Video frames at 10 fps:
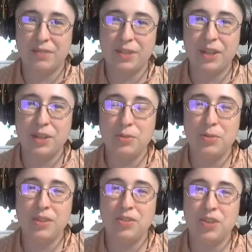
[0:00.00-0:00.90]
Look at who's
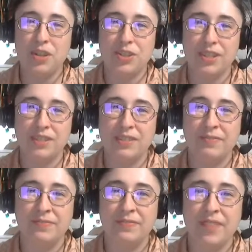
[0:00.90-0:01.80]
doing the judging.
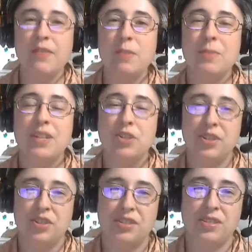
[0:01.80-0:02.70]
Everybody
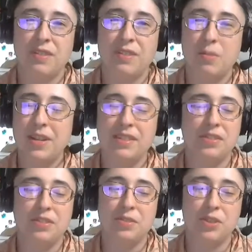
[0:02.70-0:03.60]
judges. Everybody does their
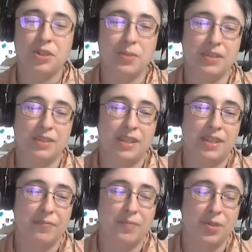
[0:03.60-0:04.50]
own judgment.
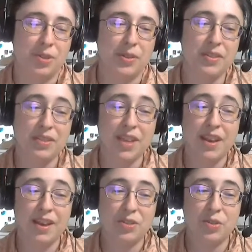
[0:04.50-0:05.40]
So in this
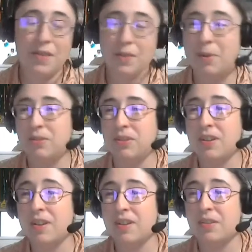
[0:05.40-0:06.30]
case, whoever posts the
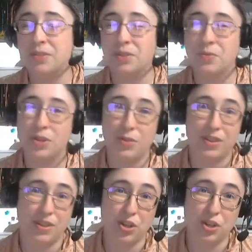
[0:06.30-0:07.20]
article is the one doing the
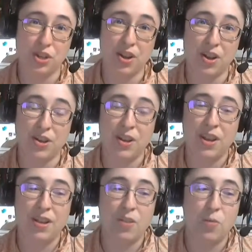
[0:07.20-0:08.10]
judging on
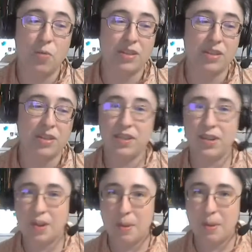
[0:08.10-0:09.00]
what is considered
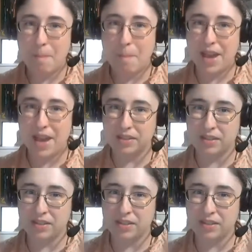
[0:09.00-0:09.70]
best.